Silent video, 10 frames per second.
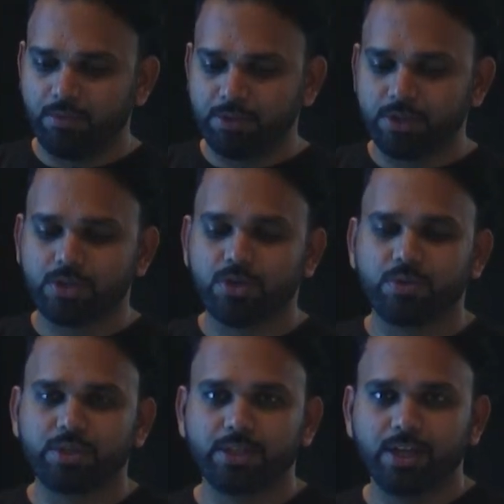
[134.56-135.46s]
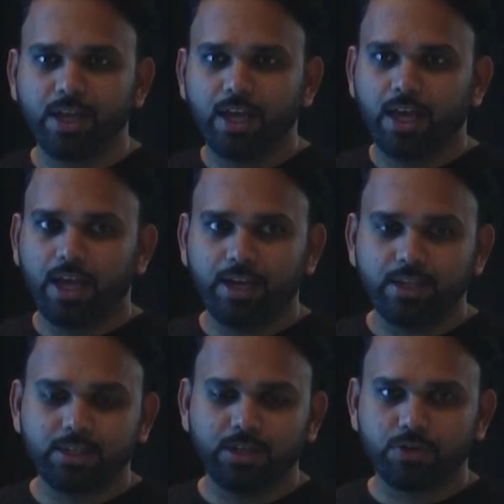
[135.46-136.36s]
service, and
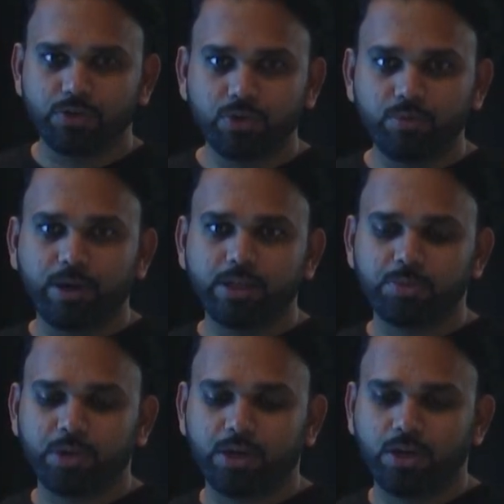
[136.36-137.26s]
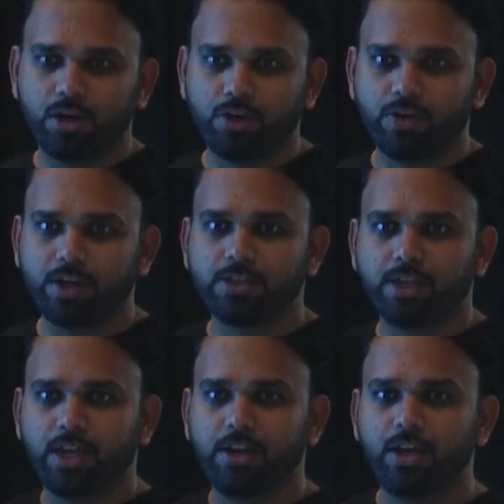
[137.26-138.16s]
it's controlled by smart contracts,
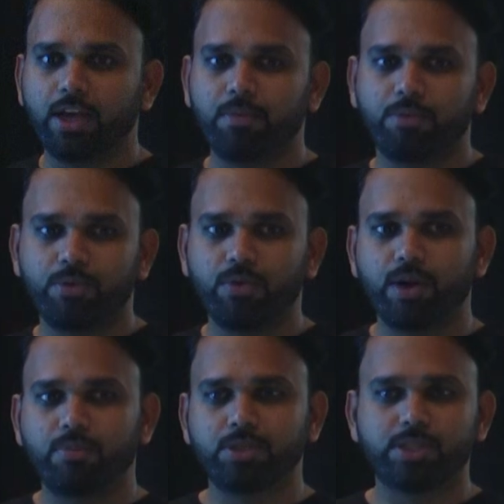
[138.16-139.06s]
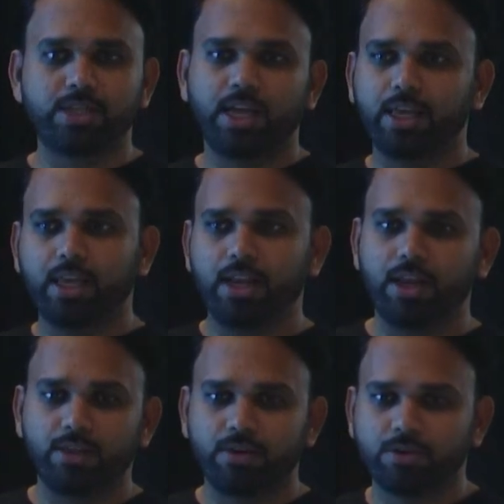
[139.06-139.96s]
and you can program just like any
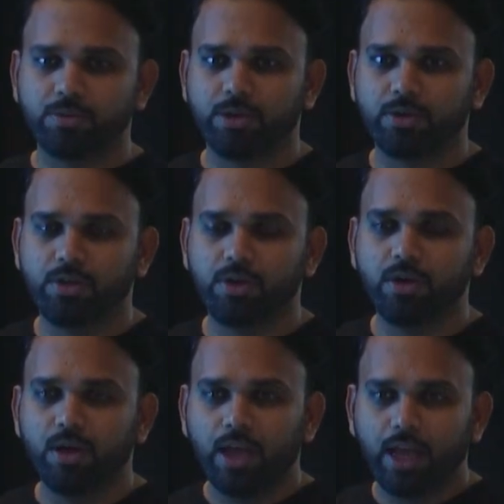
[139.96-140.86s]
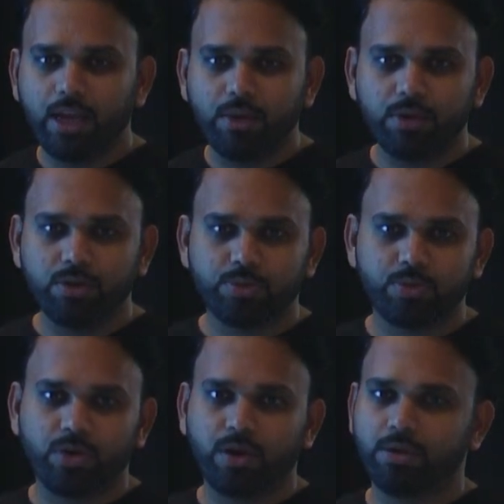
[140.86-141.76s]
other smart contract. Anyone who's
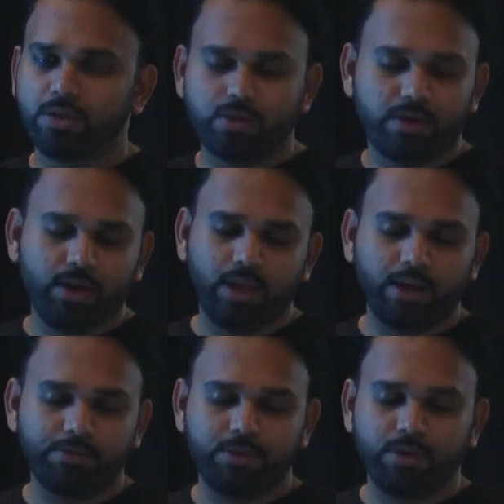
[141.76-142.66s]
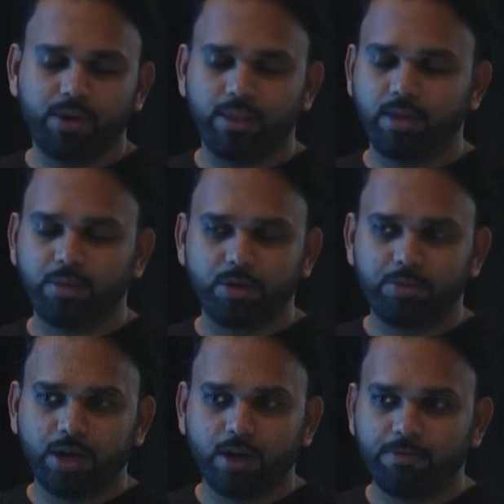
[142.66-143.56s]
programming doesn't really have to know anything about
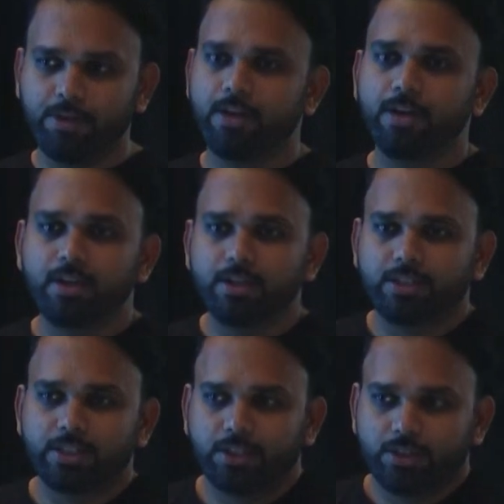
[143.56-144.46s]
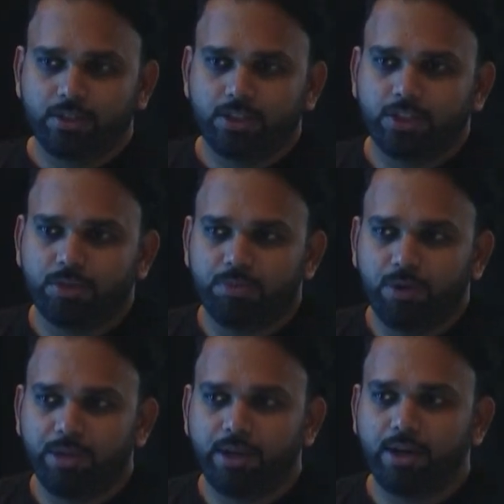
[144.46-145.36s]
cryptography. Just
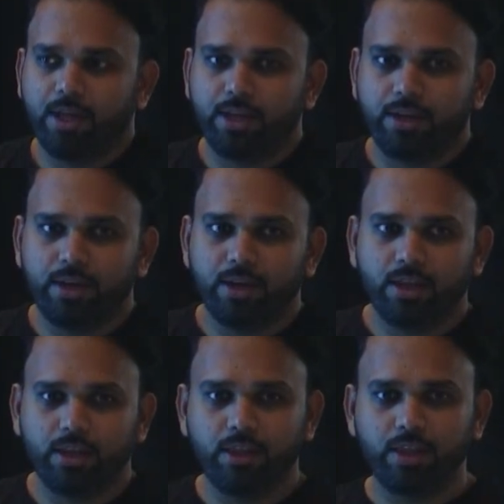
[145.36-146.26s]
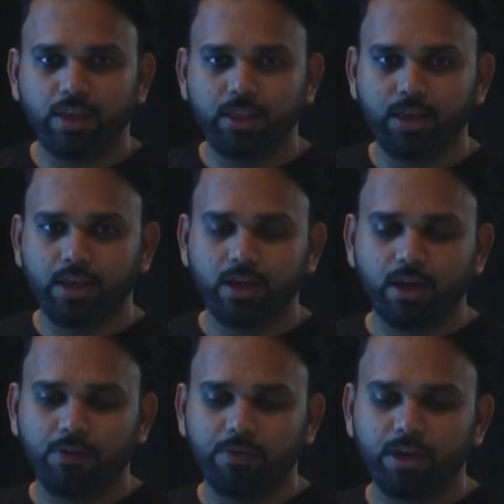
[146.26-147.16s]
implement it, and the
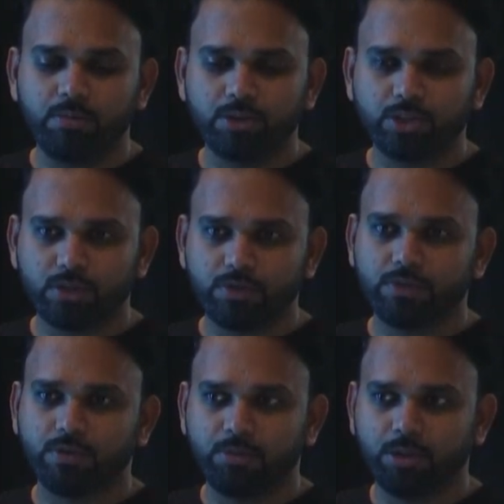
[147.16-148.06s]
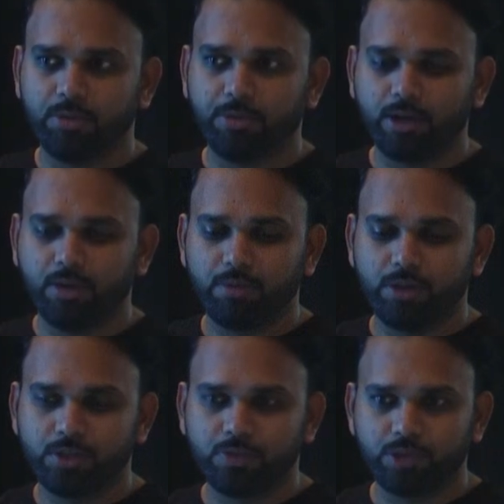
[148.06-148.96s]
available service from the multi-party
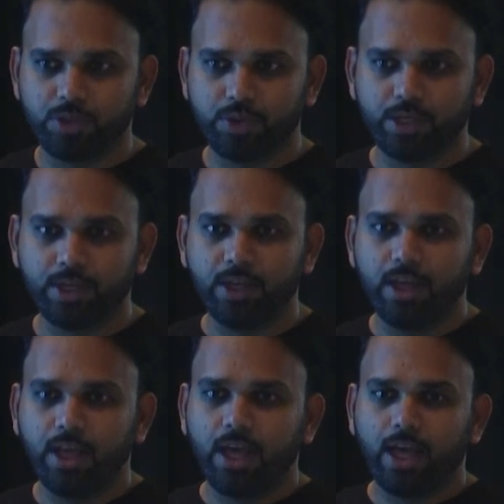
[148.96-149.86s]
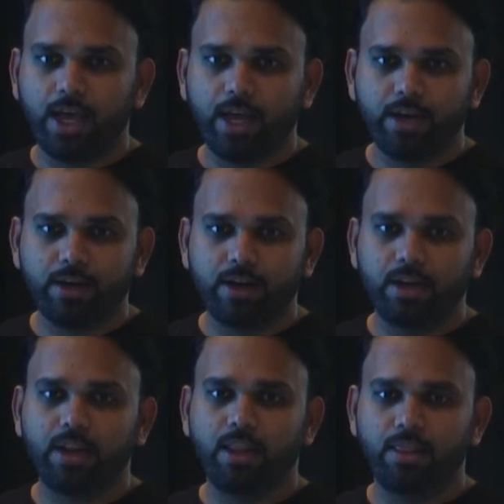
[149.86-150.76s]
computation will do it. And
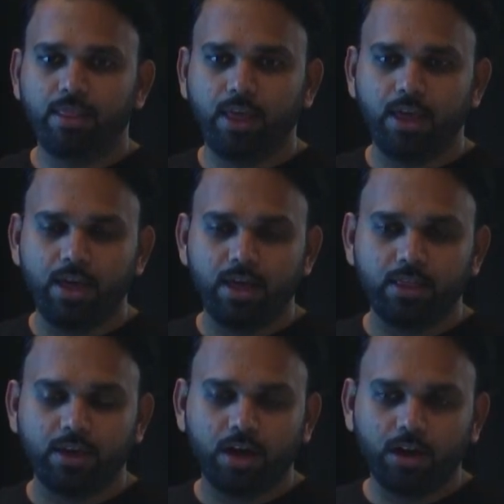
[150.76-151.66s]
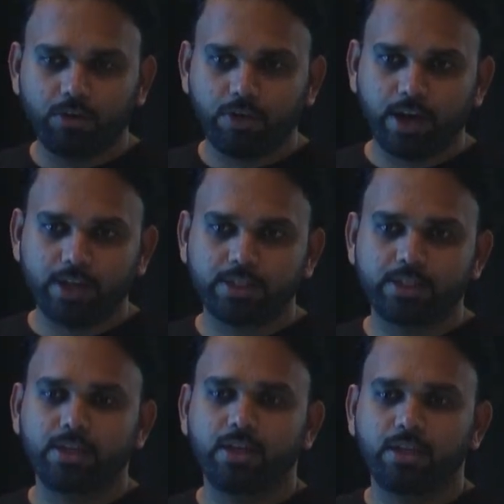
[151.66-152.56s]
the contracts,
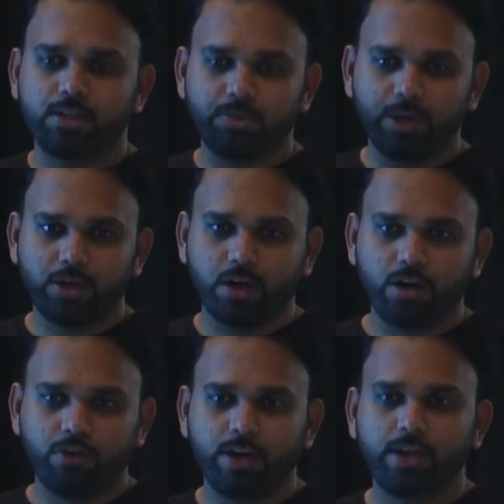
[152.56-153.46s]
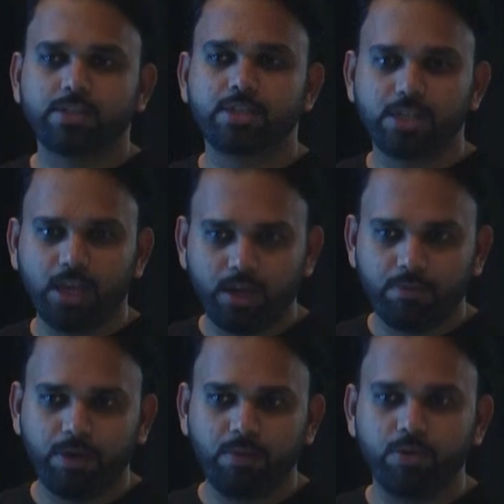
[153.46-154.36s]
smart contracts, the CIP
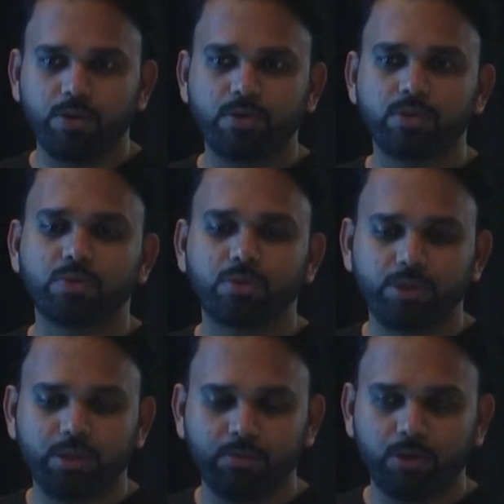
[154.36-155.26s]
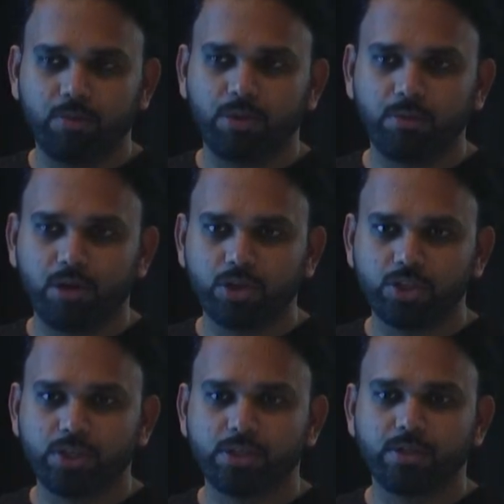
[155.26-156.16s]
modules will be deployed by
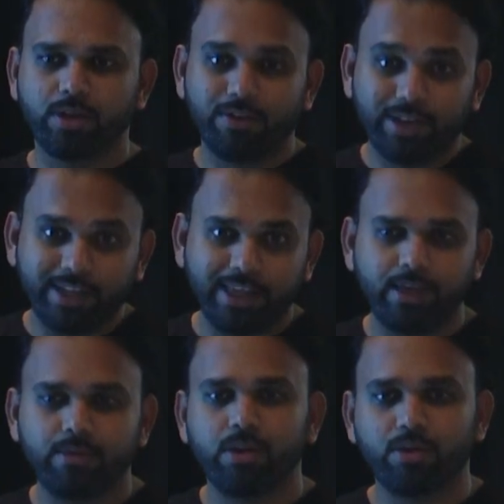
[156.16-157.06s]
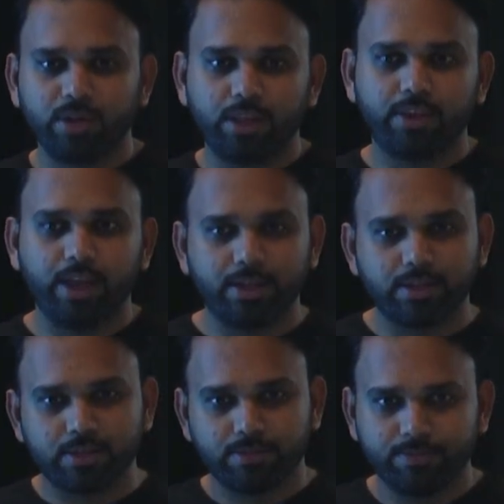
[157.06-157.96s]
blockchain. So currently it only
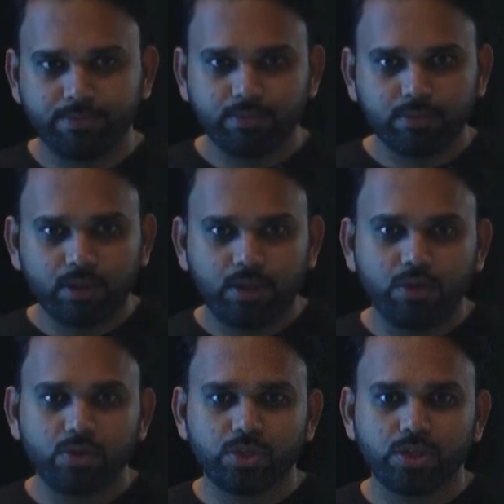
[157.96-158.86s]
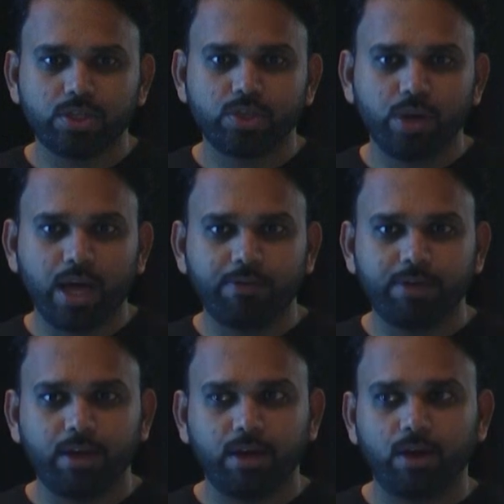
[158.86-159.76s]
takes users who have
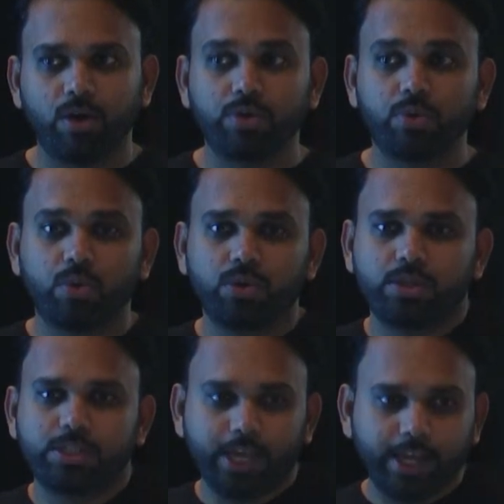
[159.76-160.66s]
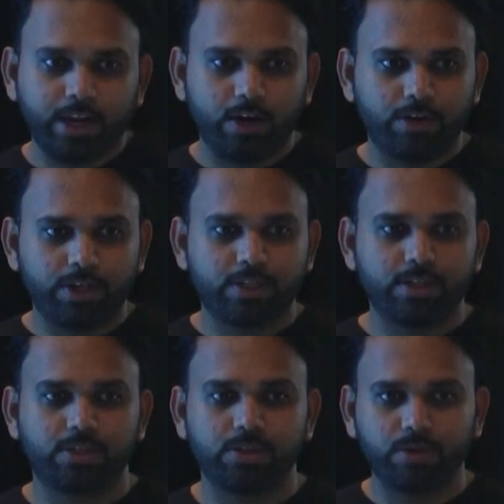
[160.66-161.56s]
a chain address.
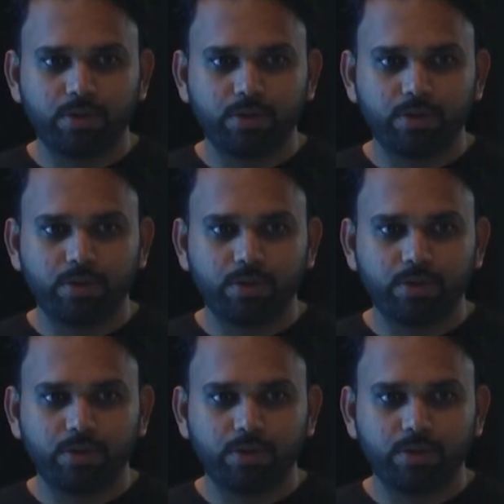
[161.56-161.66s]
It's so